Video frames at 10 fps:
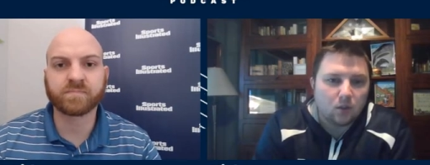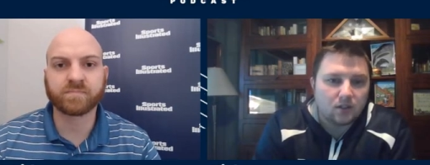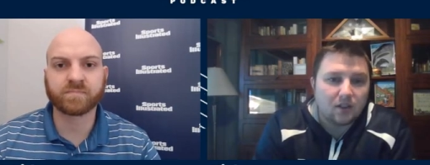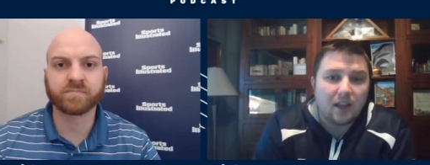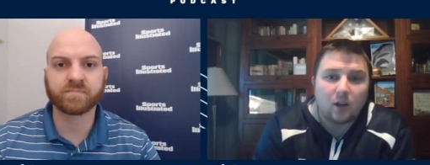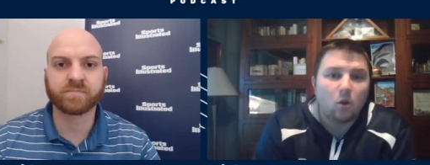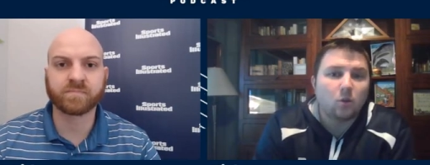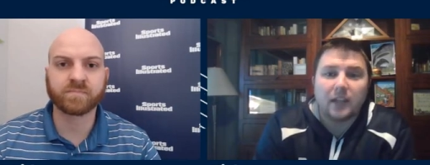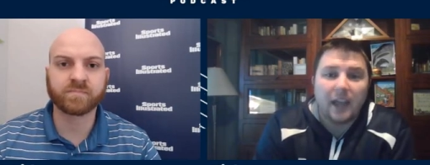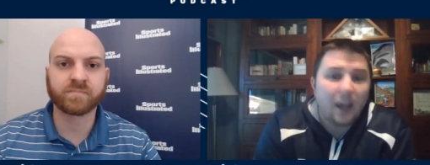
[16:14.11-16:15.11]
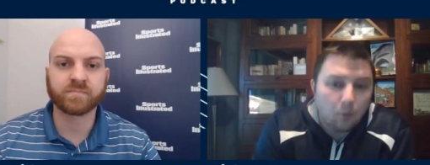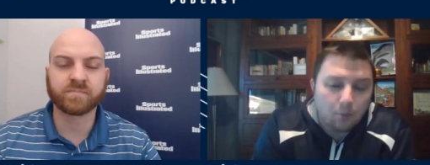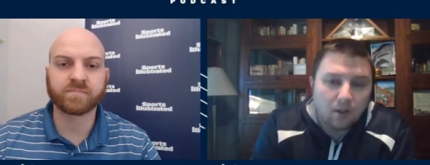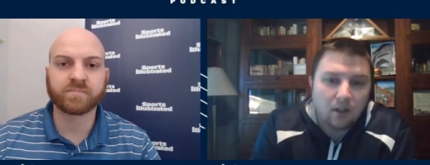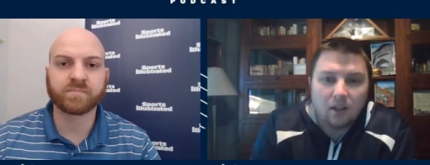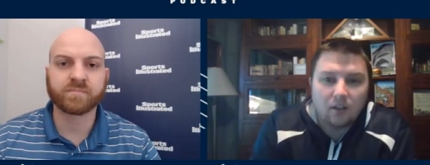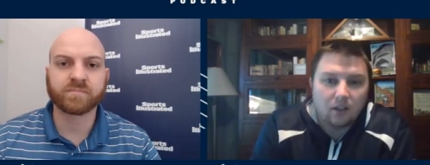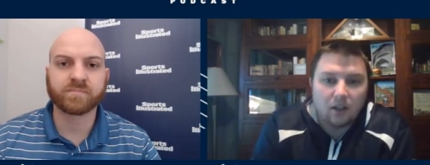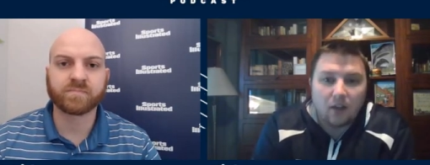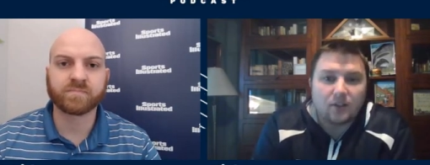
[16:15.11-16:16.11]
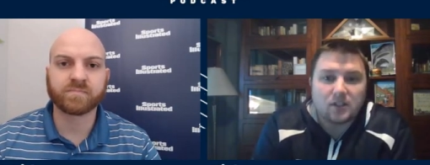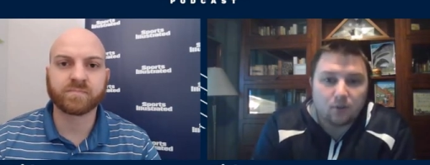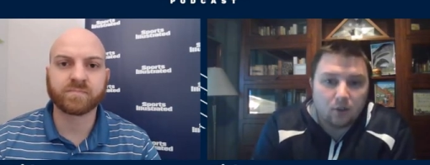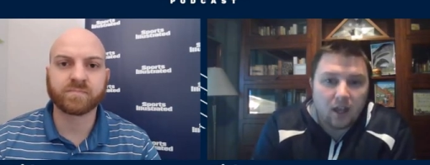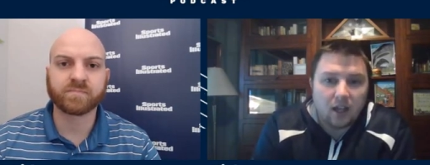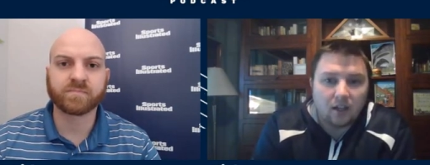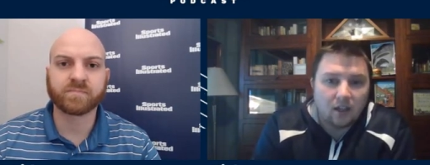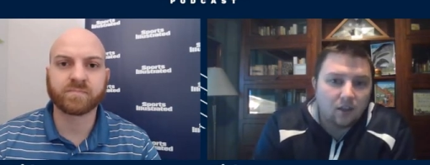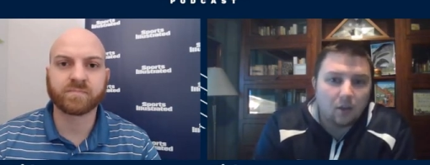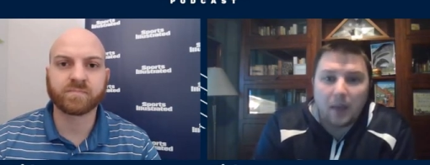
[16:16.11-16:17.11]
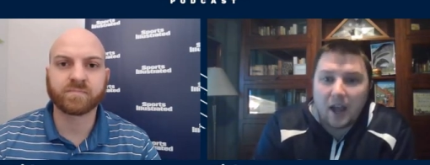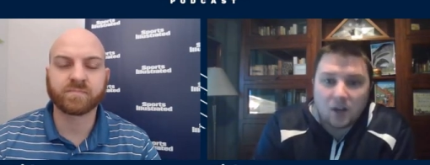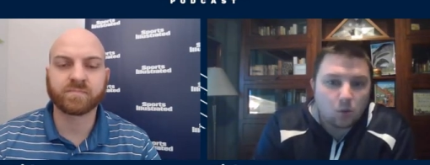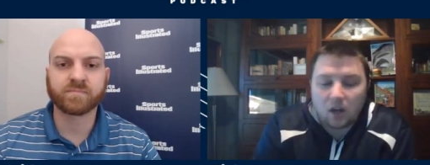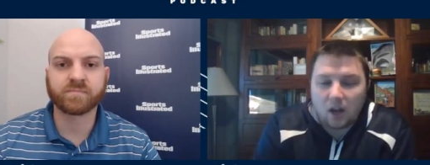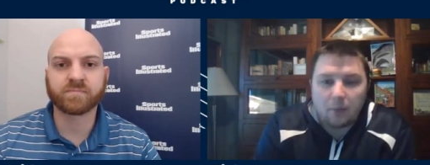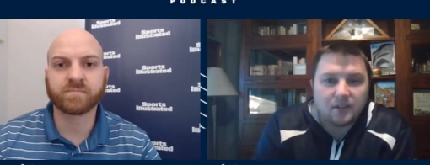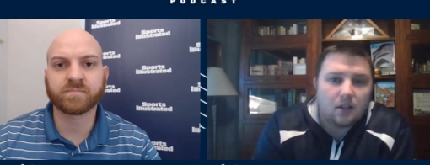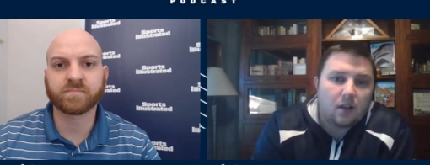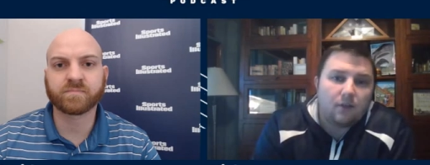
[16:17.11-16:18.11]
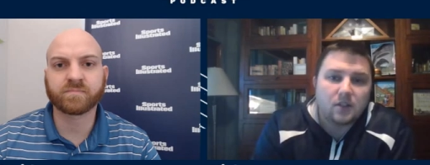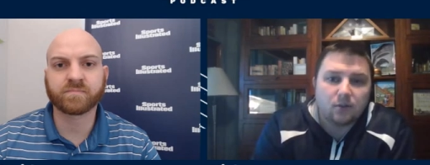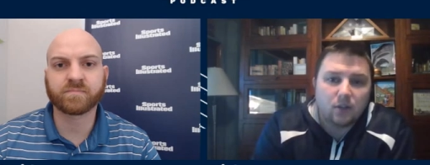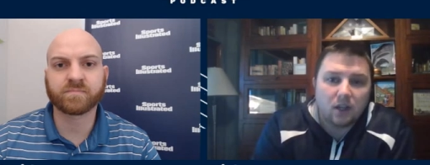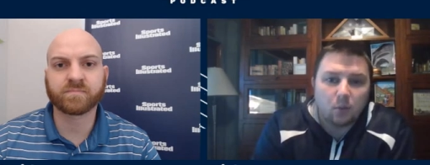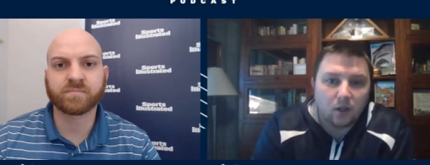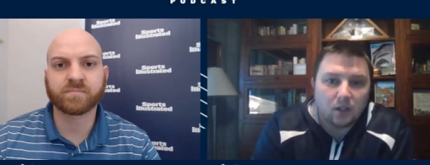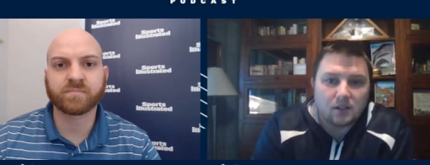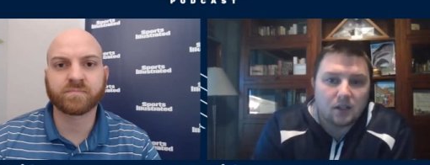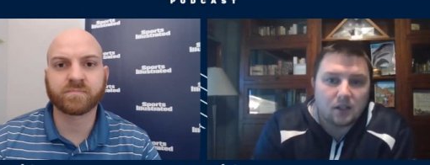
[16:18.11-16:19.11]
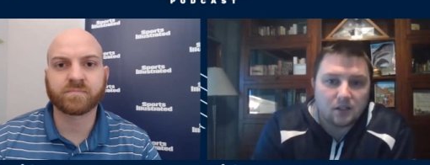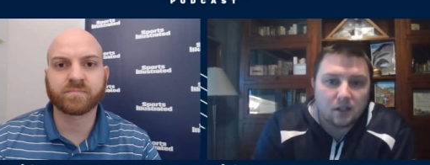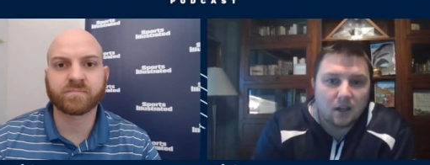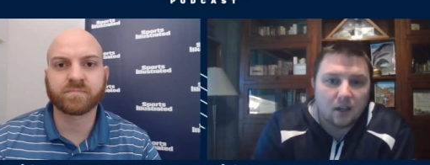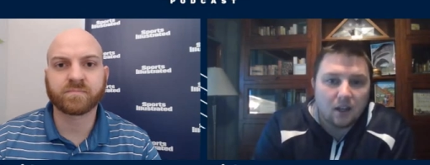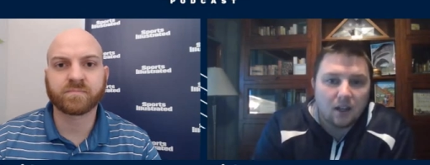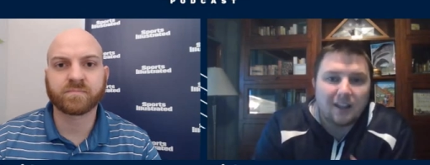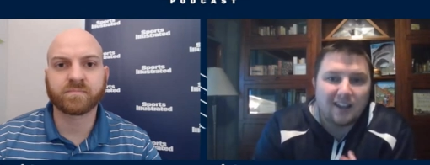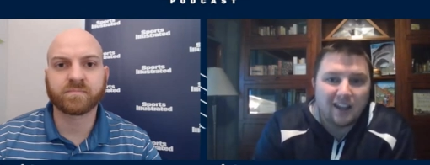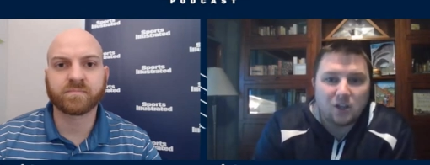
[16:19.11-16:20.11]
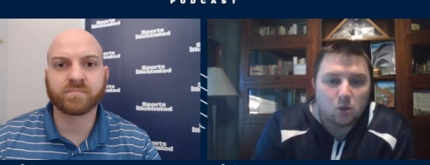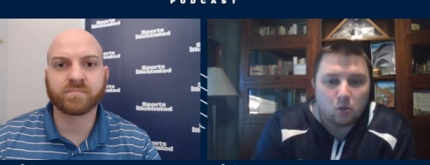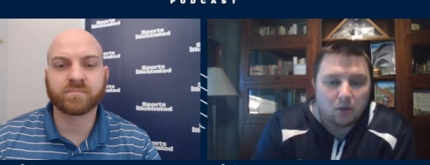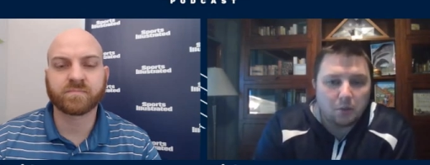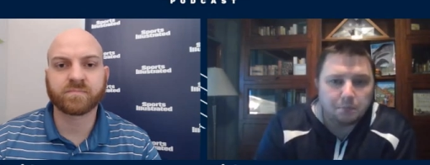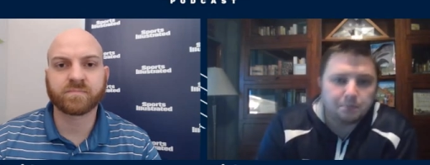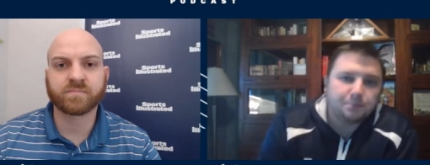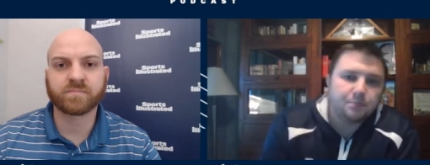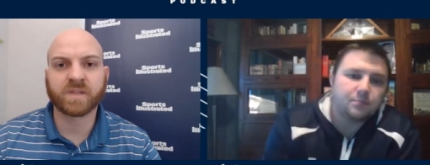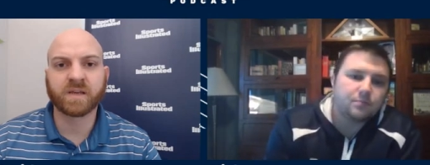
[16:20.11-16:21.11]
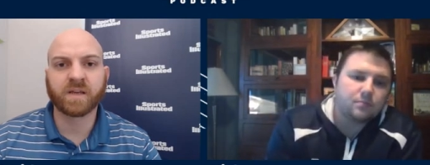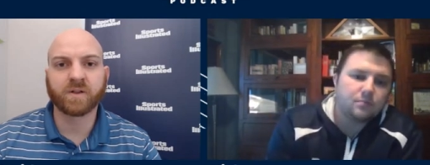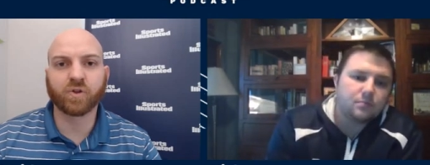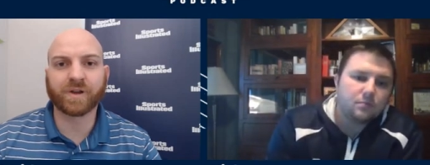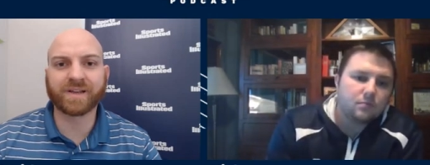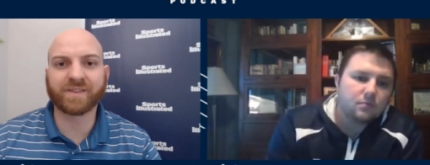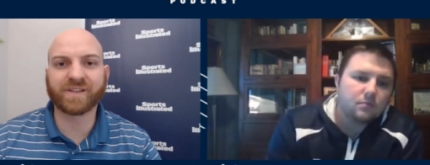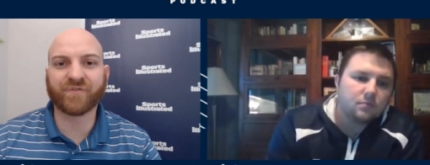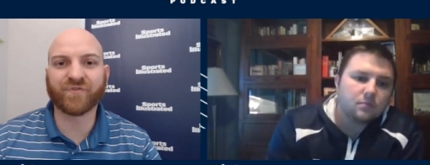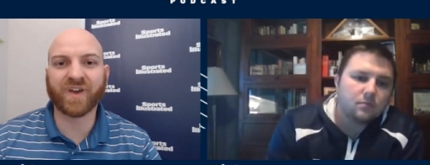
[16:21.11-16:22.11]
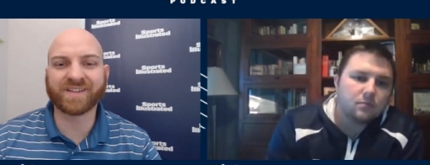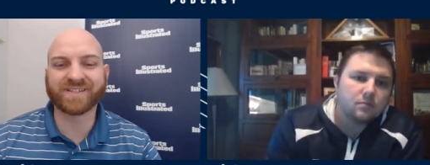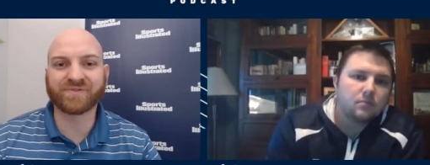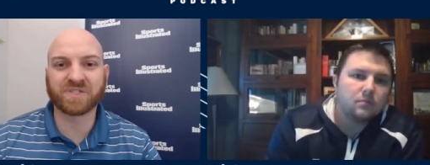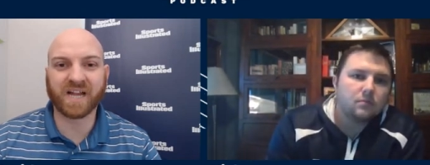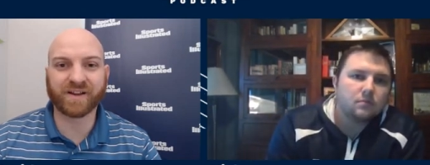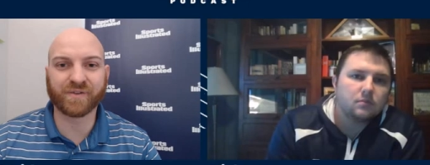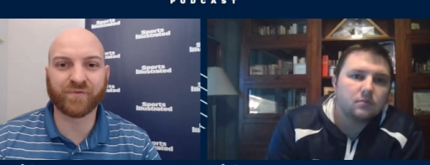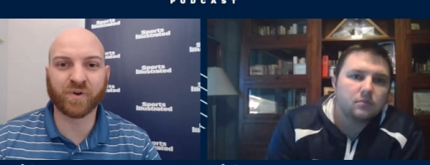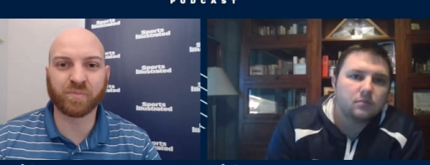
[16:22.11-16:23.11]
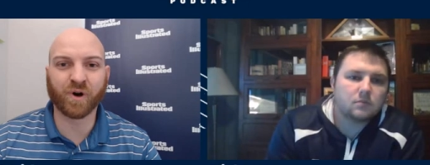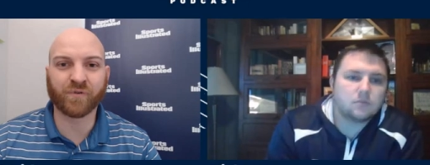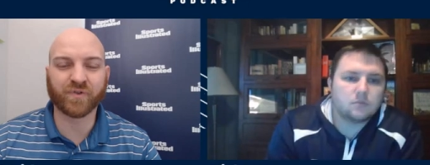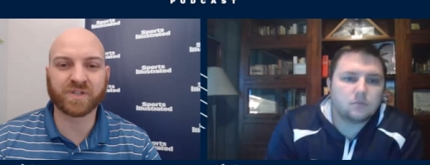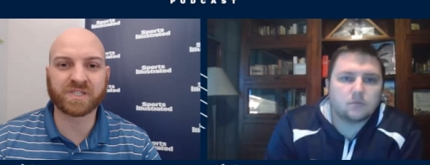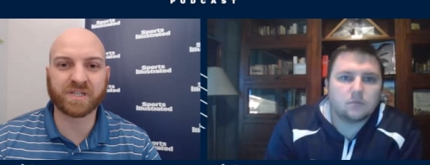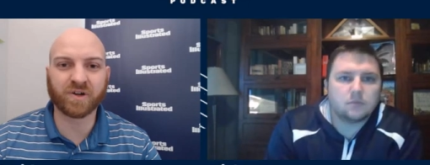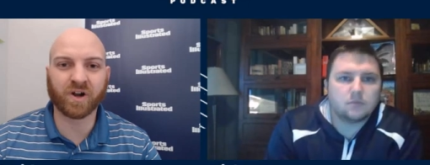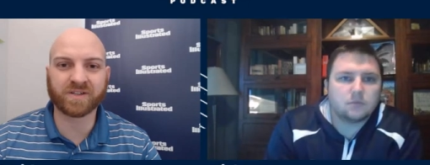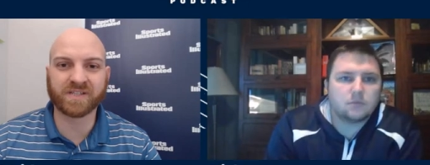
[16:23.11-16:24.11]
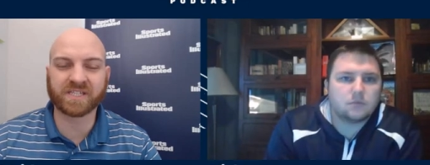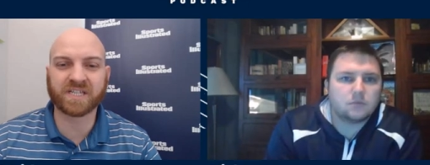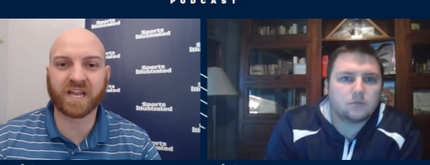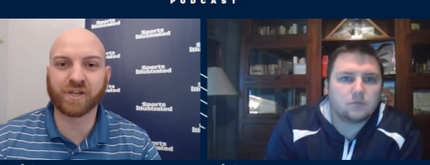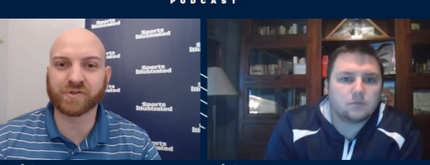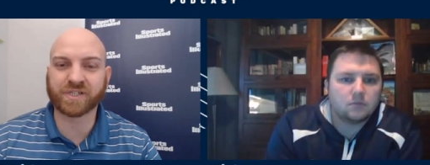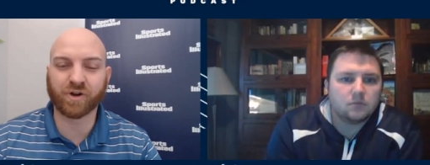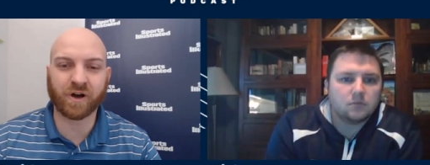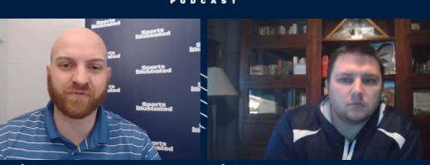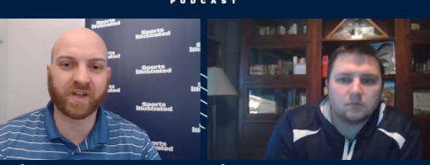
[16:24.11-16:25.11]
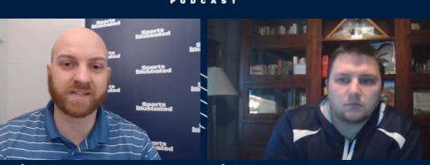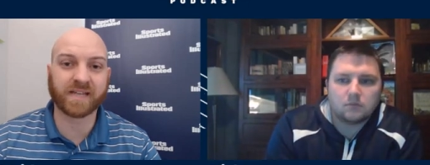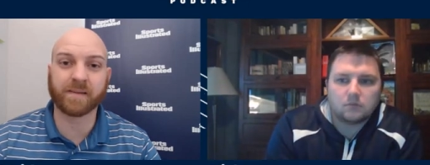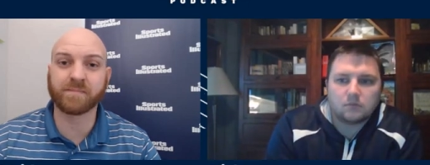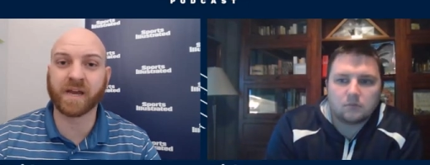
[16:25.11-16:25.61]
Speaker 1: Wilson, that'll only help the offensive line, the patchwork offense, offensive line that we're going to see on Sunday
Speaker 2: get into a rhythm. Looking at the defensive side of the football for the Seahawks, this is a Houston offense. I